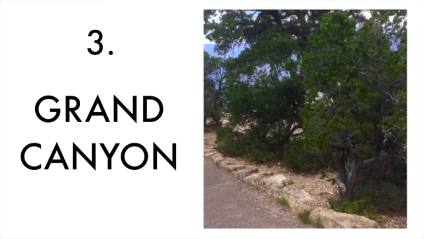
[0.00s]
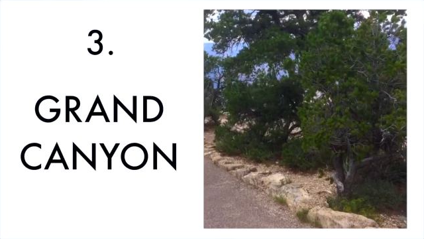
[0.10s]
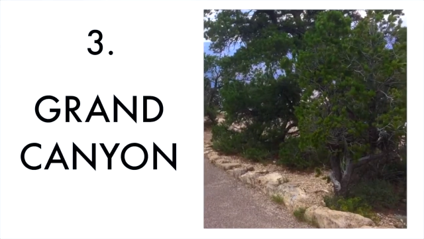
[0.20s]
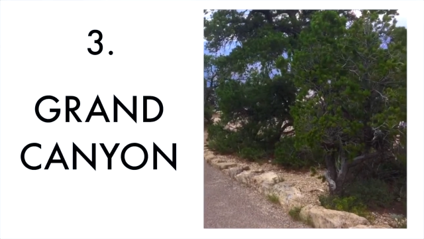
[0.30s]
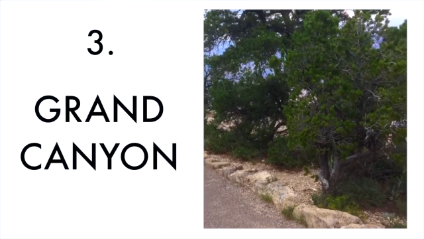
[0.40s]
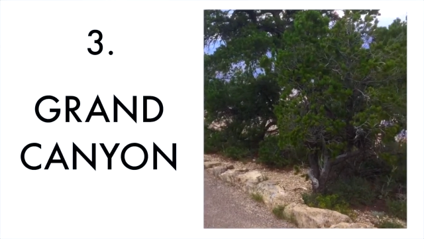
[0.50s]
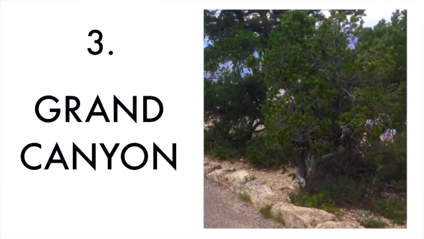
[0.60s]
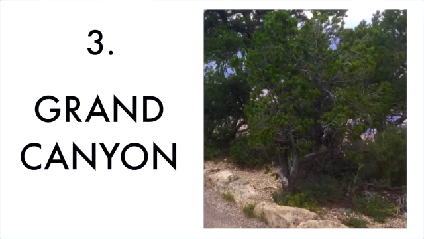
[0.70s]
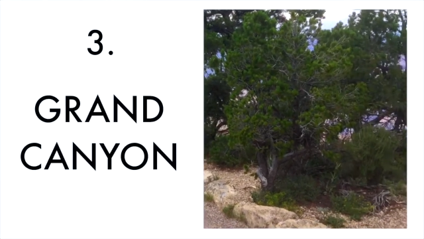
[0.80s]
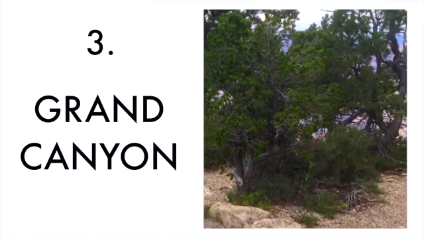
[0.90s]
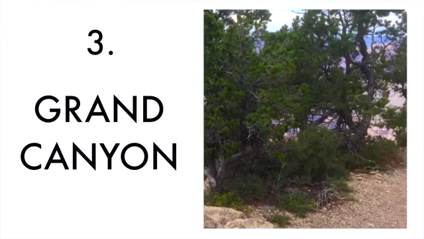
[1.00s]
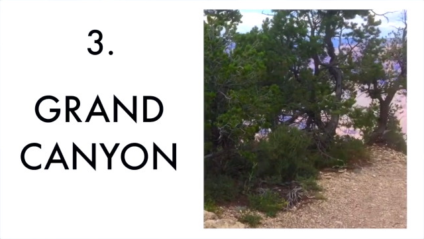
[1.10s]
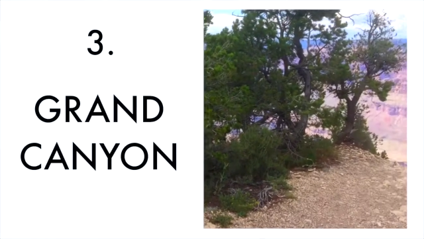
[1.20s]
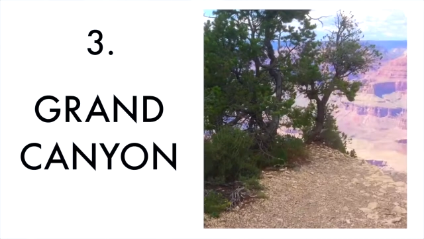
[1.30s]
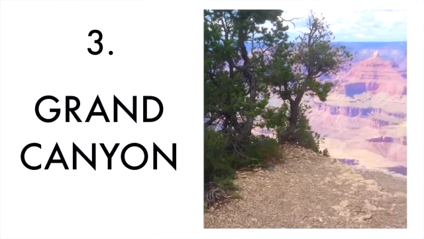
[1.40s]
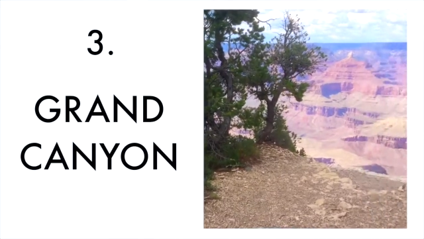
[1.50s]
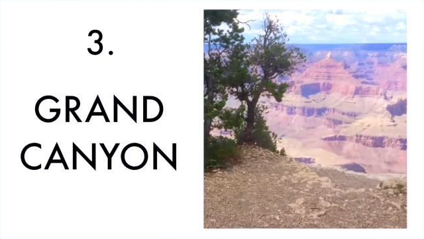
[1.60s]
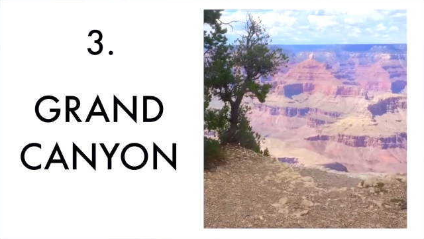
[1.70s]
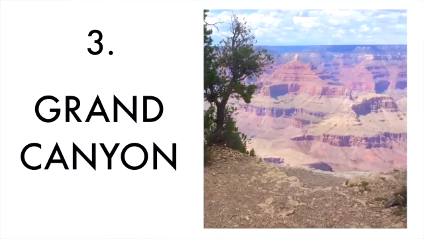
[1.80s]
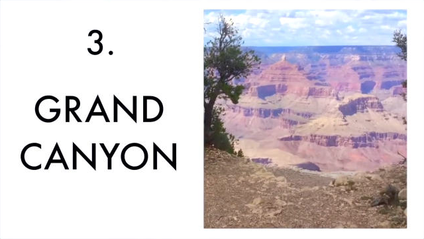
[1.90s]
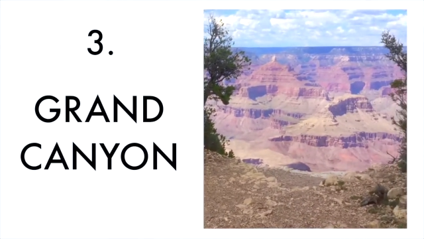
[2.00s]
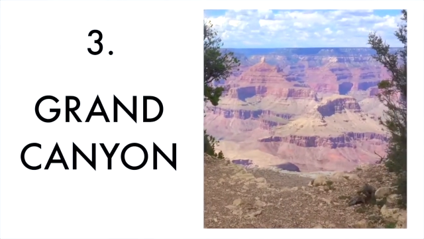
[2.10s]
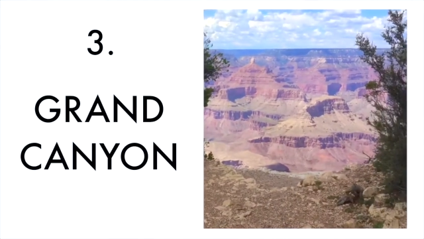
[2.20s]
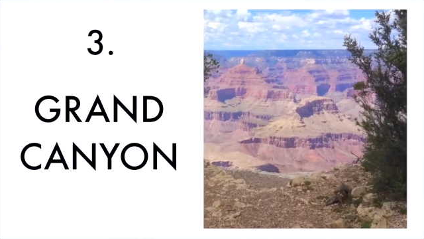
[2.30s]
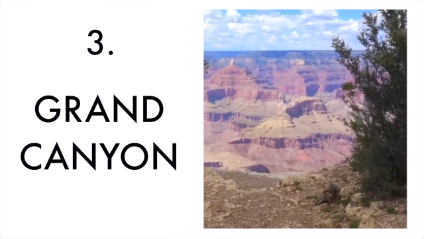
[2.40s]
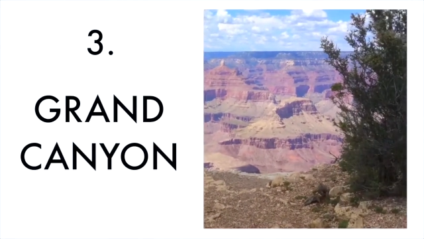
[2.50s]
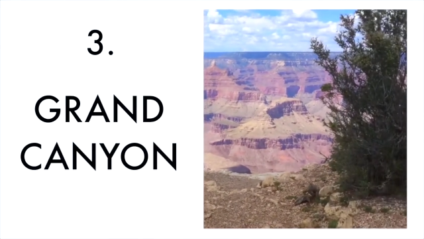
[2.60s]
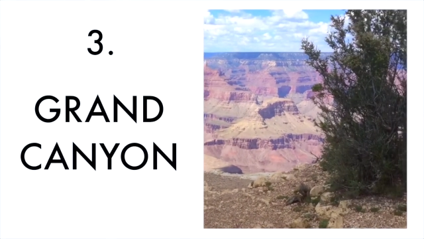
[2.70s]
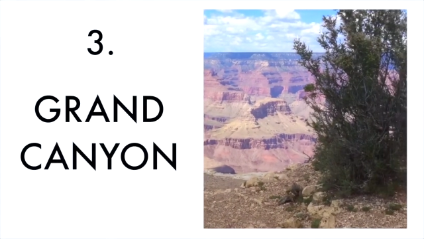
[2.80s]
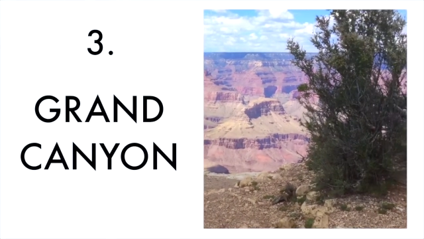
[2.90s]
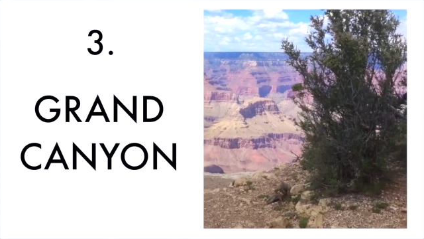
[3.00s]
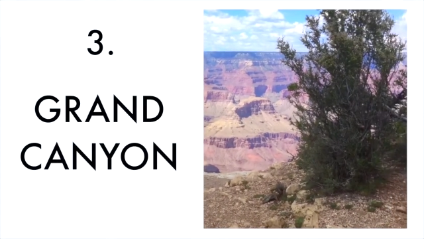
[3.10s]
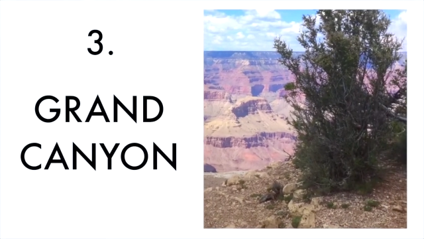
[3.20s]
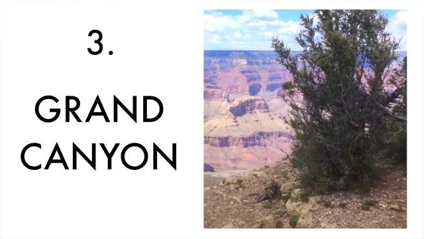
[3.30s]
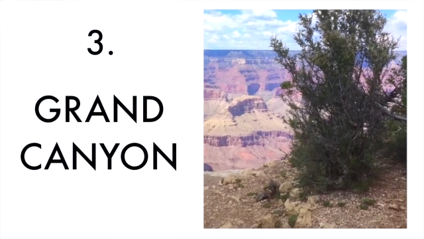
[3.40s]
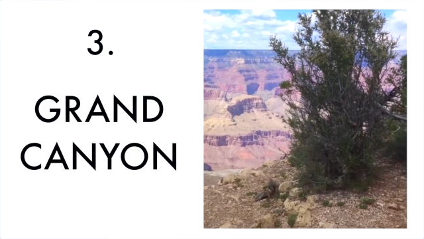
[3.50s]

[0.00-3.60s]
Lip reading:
[unreadable: no face in view]